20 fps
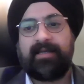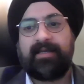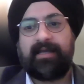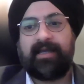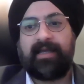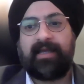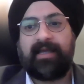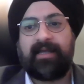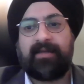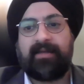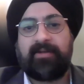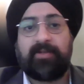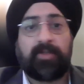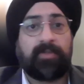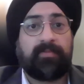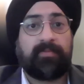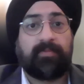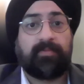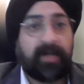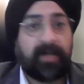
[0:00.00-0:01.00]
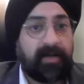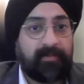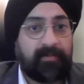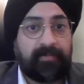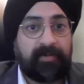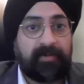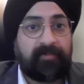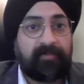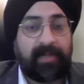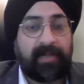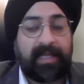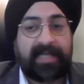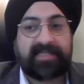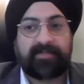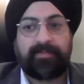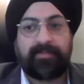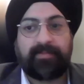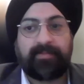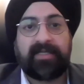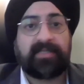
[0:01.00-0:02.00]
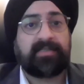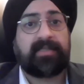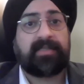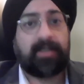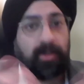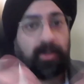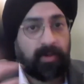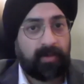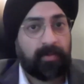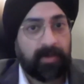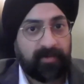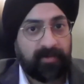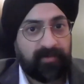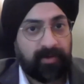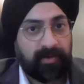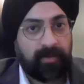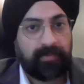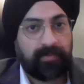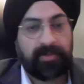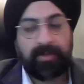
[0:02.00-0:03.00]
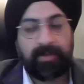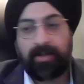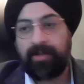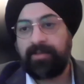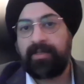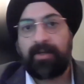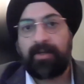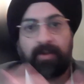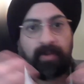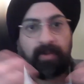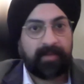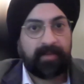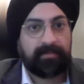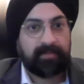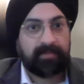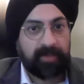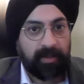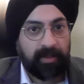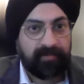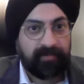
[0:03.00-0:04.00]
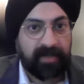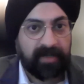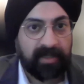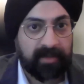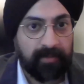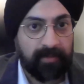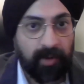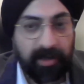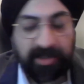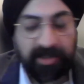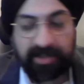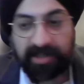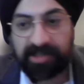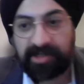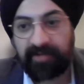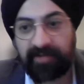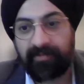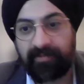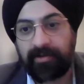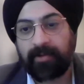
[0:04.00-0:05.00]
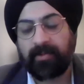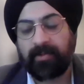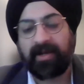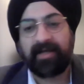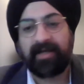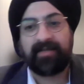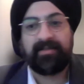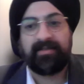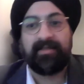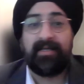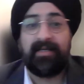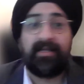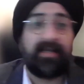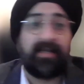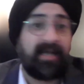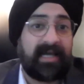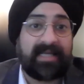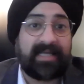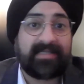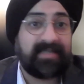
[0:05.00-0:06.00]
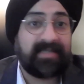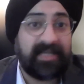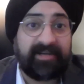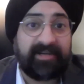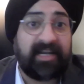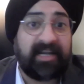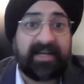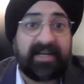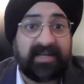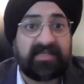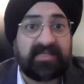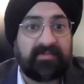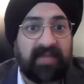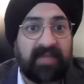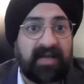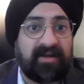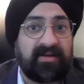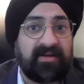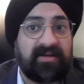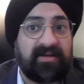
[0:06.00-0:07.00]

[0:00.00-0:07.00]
And whenever people ask me, because they know I work for a bureau, they know I've been in the mortgage industry for a while, I say it really doesn't matter.